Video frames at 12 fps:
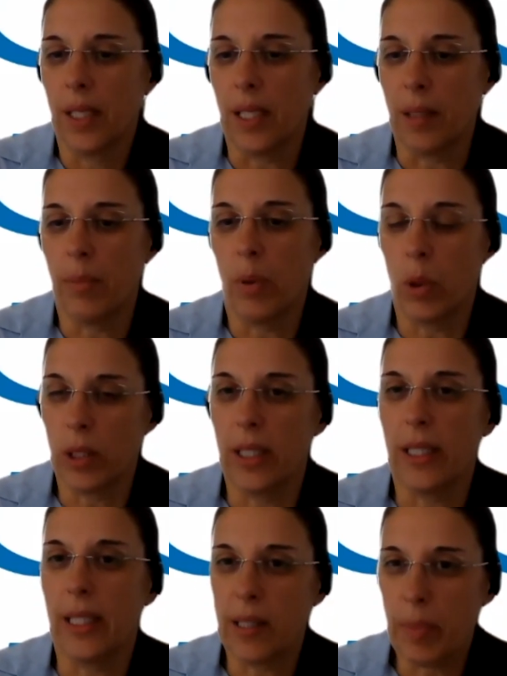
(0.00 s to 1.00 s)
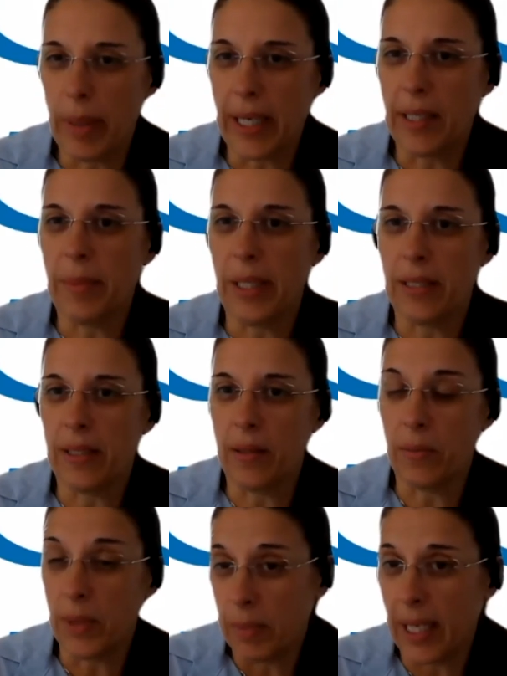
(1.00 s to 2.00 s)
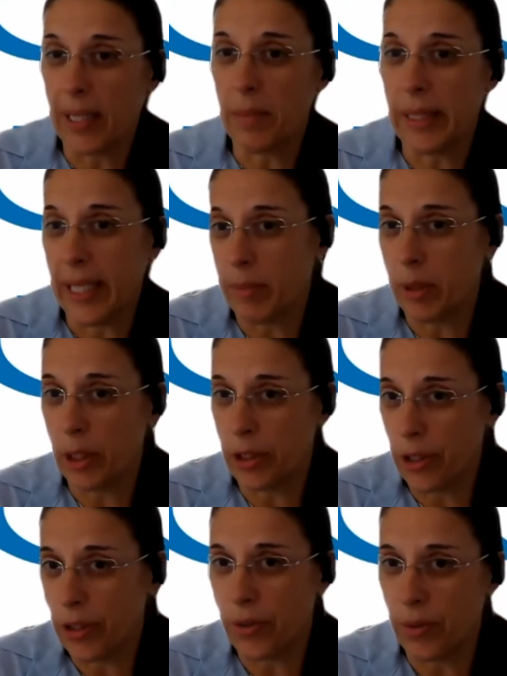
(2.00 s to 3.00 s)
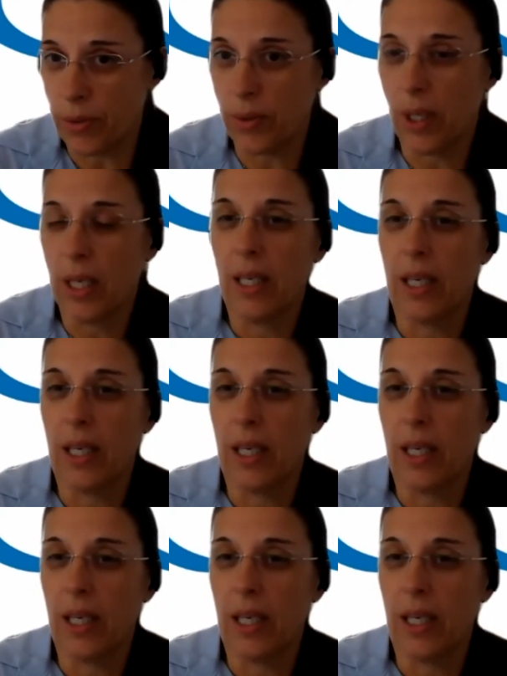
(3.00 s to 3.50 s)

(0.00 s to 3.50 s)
important experimenting, we might be able to